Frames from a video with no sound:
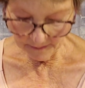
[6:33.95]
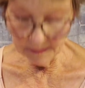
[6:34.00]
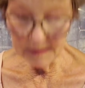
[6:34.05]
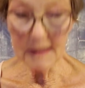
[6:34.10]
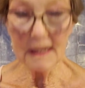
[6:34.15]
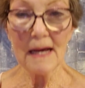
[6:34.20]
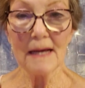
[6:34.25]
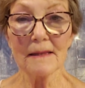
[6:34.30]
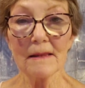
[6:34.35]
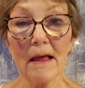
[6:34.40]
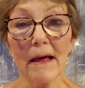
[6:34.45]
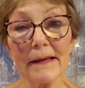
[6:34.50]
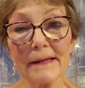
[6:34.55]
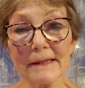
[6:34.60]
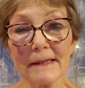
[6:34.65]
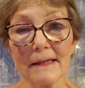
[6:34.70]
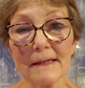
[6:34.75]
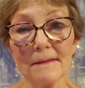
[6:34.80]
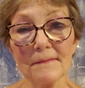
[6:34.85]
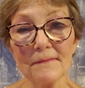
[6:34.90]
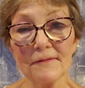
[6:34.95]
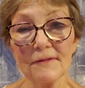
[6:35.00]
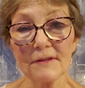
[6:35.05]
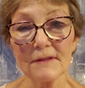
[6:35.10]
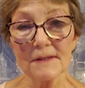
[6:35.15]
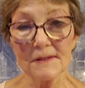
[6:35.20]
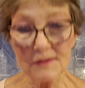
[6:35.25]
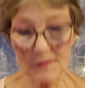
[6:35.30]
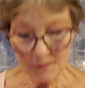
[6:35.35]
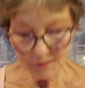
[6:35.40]
but I like it for
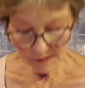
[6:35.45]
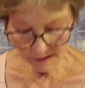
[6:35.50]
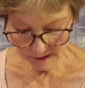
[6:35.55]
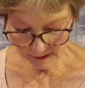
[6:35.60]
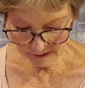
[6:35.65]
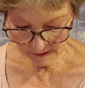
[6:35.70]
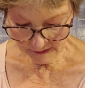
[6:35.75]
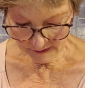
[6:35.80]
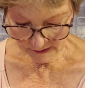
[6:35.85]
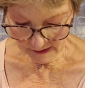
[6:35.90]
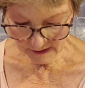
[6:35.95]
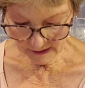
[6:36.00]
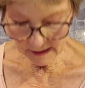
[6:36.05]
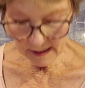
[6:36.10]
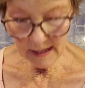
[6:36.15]
this reason.